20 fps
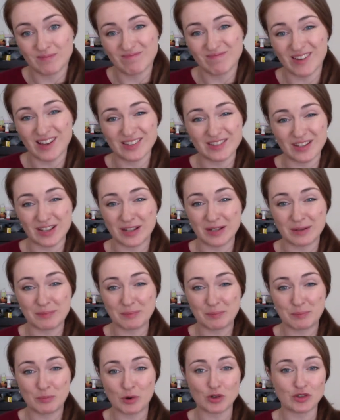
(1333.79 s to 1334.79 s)
as a
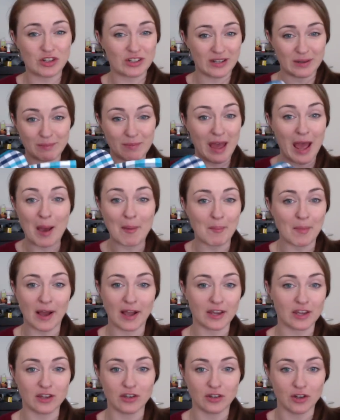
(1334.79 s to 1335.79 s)
project in the
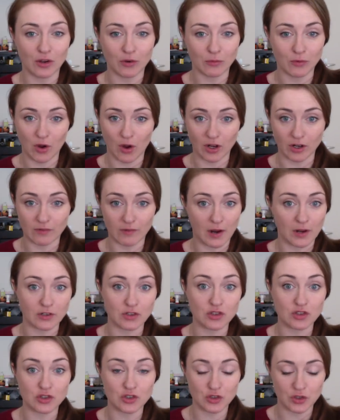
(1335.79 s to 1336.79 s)
handbag, you know, going around
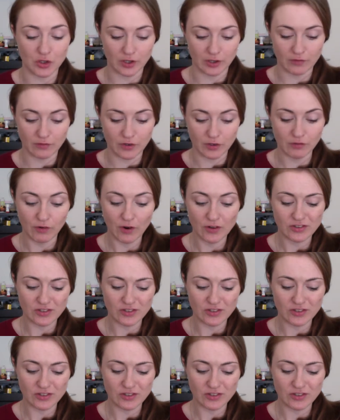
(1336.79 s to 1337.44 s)
and just doing a few rows.